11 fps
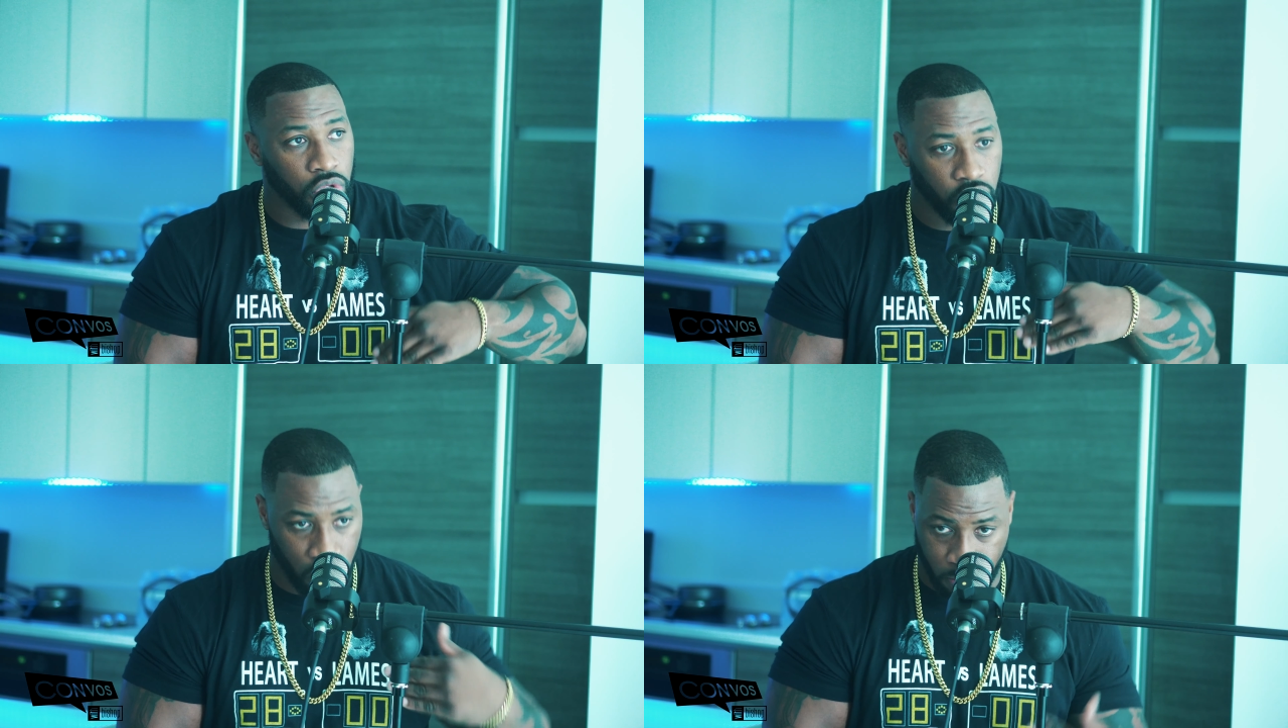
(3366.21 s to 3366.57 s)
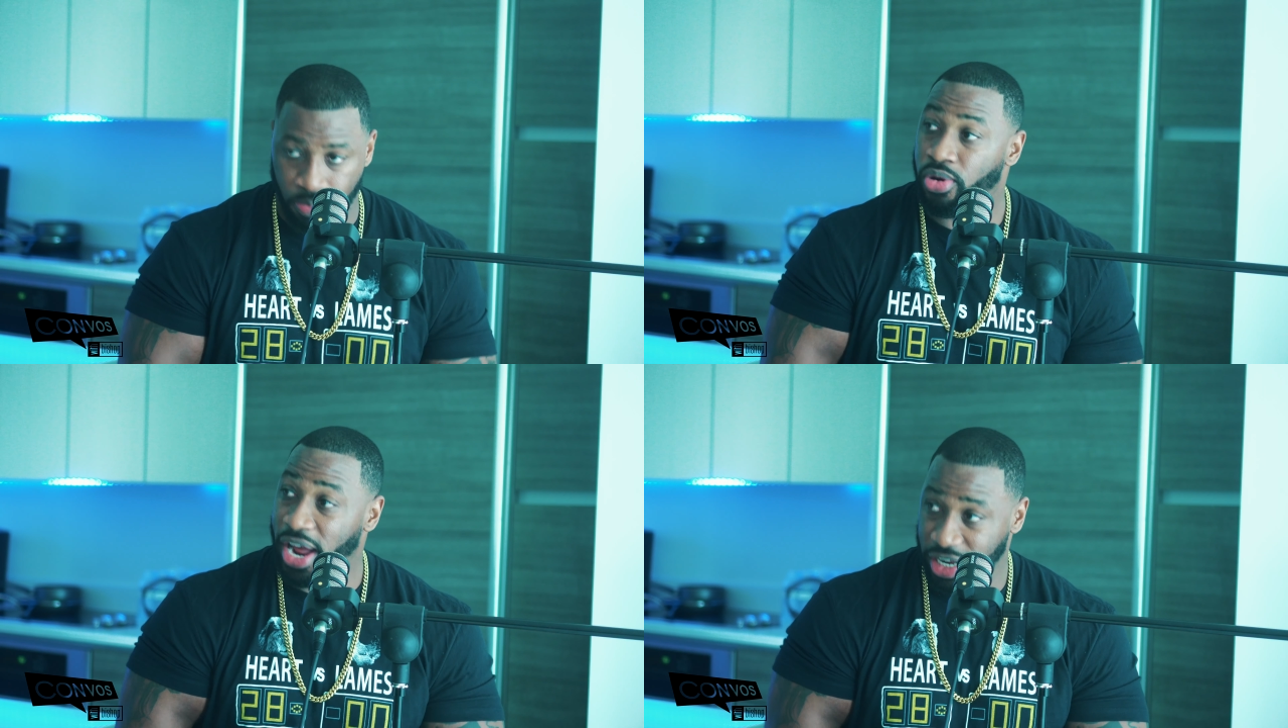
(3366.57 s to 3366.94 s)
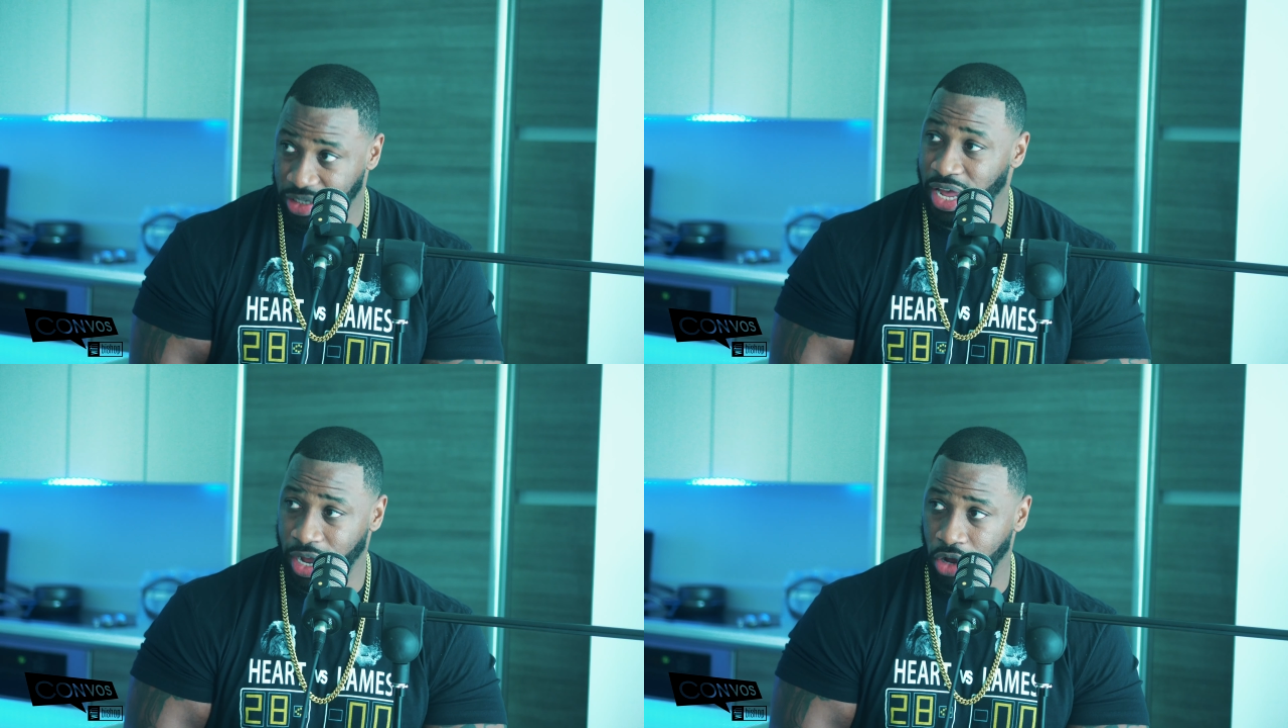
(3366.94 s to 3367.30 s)
your price
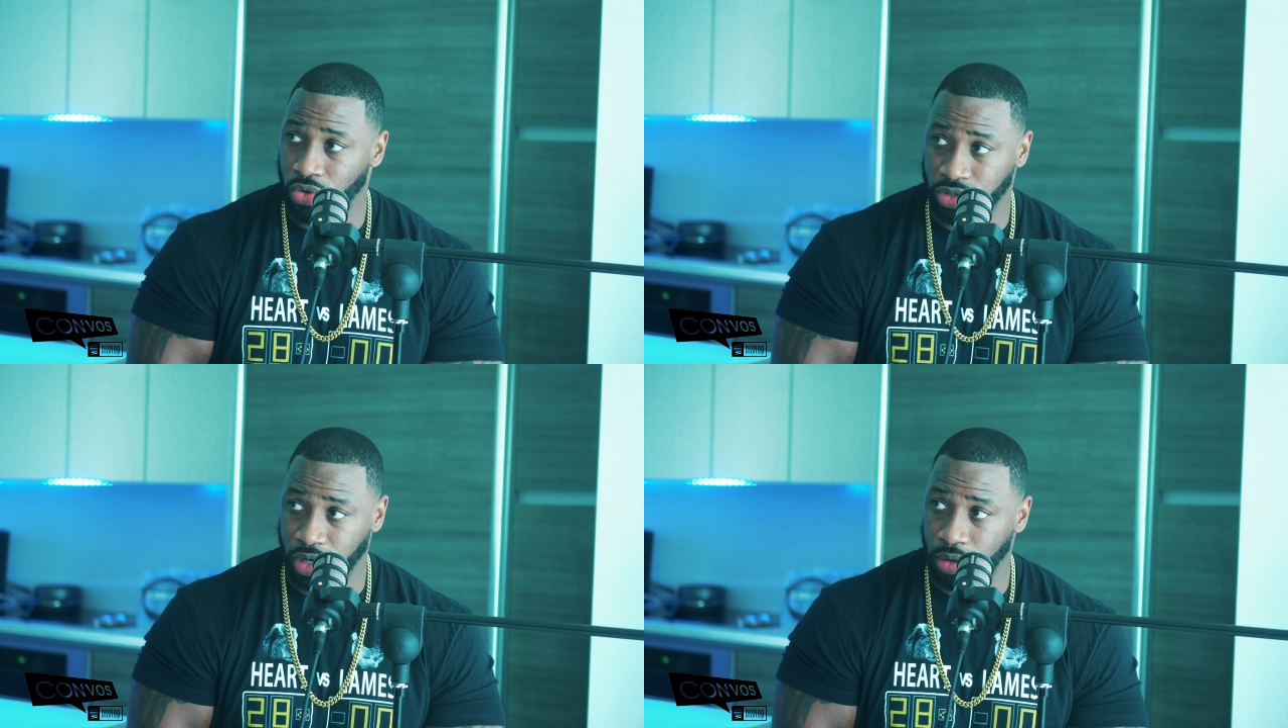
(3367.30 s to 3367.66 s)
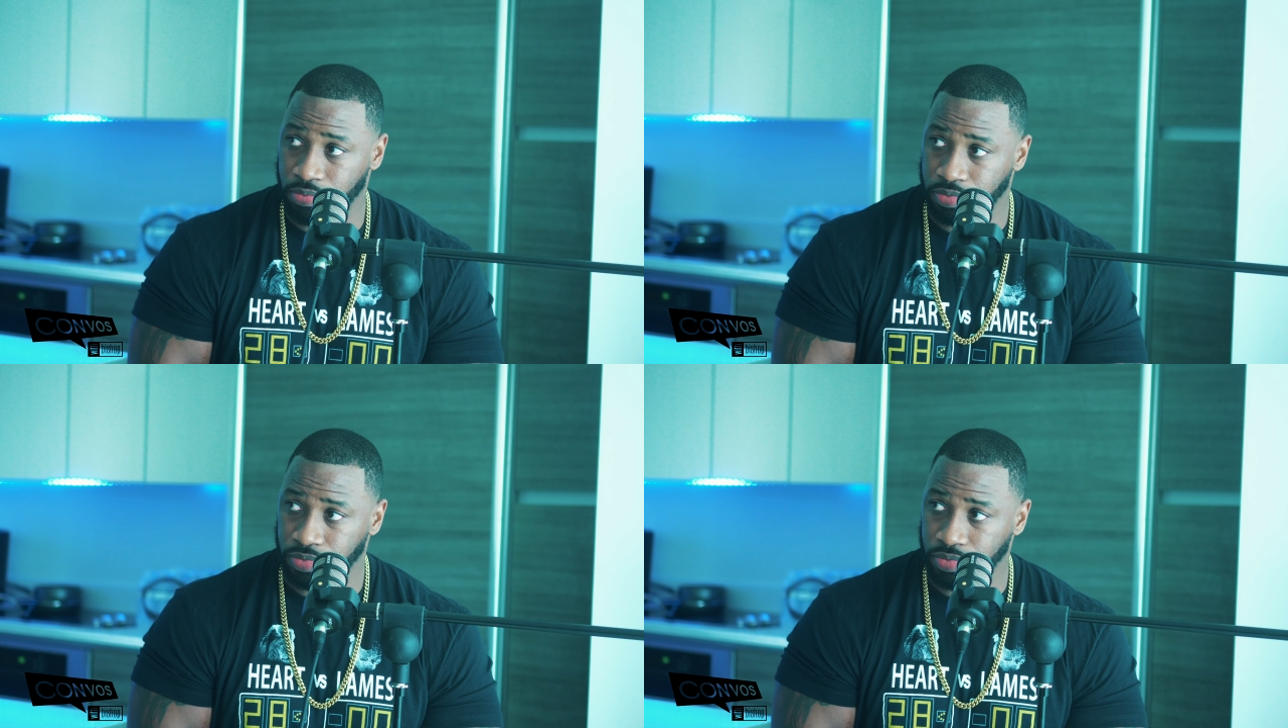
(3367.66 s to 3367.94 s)
tag goes up.